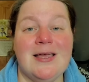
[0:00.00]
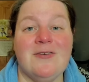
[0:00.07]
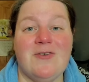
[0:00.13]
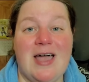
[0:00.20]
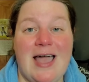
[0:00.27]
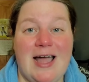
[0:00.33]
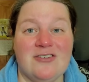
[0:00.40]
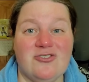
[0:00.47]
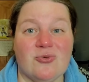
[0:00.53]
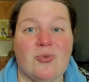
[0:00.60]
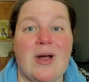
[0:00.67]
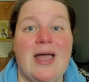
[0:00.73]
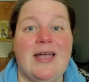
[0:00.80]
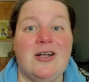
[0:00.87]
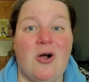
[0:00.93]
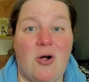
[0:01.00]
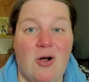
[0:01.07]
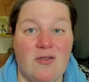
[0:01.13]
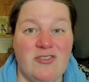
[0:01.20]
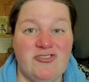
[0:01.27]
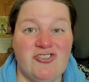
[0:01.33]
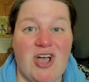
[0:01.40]
If I had to rank
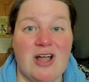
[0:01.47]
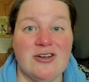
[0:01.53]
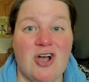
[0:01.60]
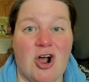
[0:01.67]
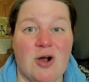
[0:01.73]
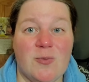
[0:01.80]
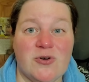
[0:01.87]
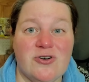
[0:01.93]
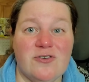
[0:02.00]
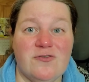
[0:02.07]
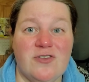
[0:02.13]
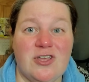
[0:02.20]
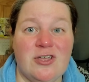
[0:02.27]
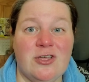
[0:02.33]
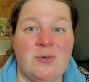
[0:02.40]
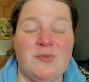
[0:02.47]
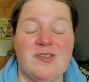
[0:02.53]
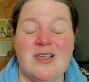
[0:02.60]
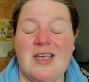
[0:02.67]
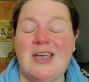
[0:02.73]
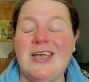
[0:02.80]
all the John Carpenter films,